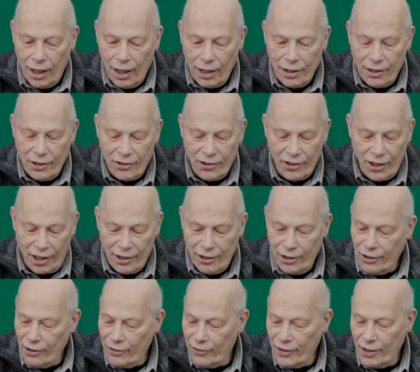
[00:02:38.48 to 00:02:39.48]
The
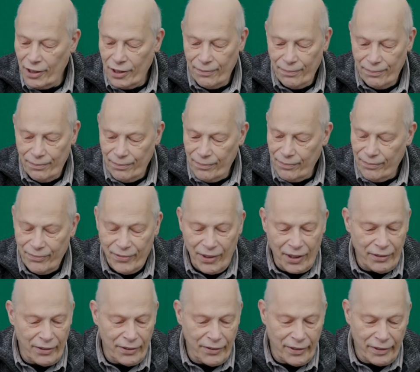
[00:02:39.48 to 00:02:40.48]
setting of it,
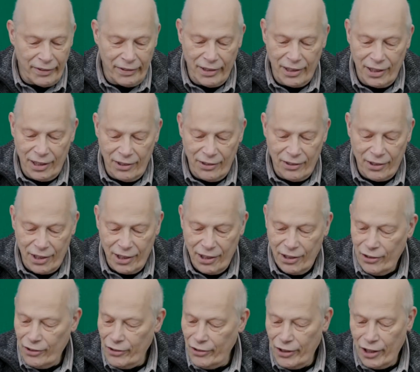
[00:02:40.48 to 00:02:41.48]
very, very
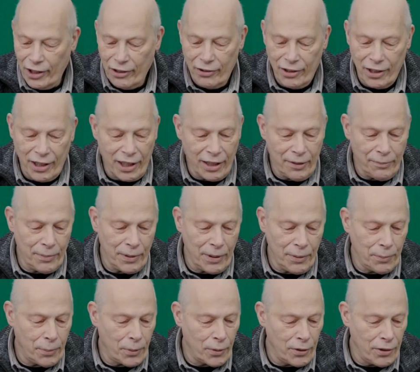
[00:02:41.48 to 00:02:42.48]
easy, you know, the A and B
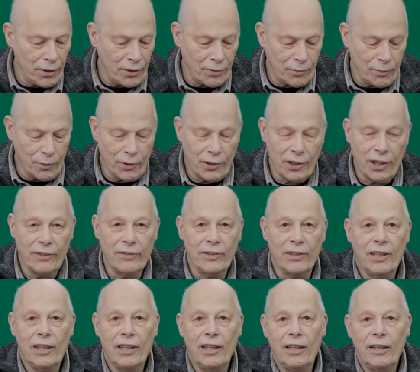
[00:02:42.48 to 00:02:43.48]
points and whatever.
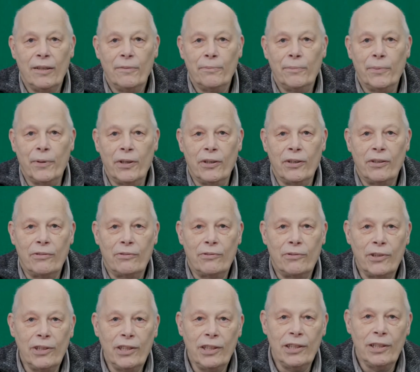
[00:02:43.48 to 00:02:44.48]
But
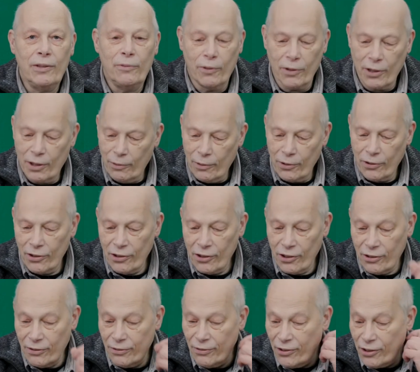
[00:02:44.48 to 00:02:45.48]
really what I wanted to
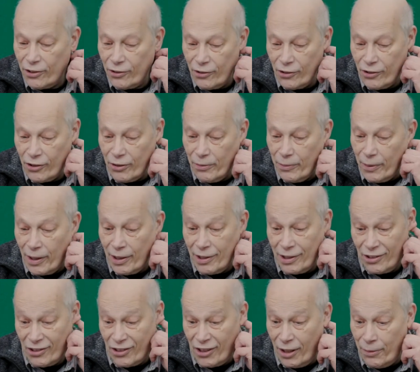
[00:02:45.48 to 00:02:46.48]
talk to you about, and
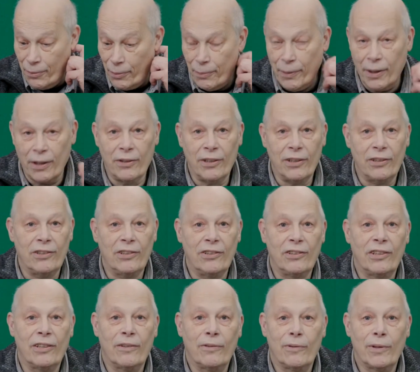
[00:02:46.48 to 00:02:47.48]
the shame about this, is
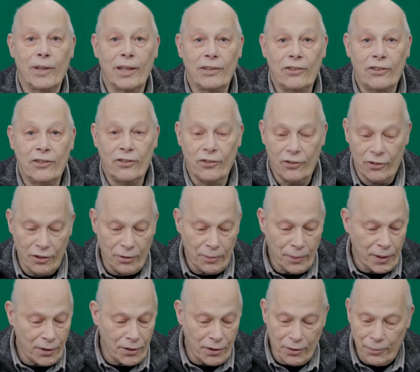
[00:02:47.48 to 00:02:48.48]
that I would like to talk to you
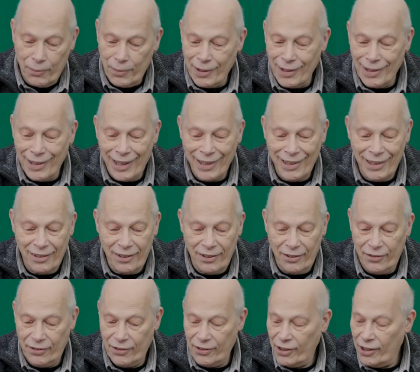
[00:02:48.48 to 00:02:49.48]
about some of the
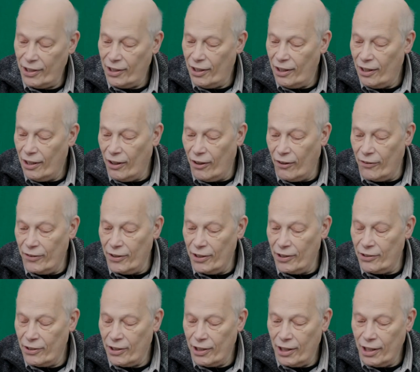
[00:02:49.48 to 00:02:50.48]
negatives of
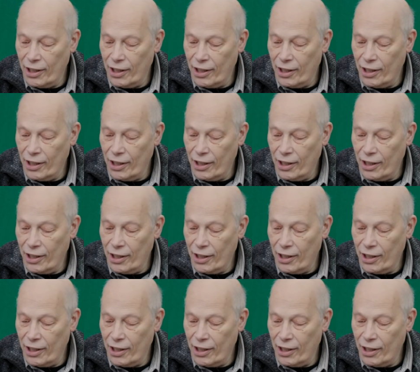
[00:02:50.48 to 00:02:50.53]
it.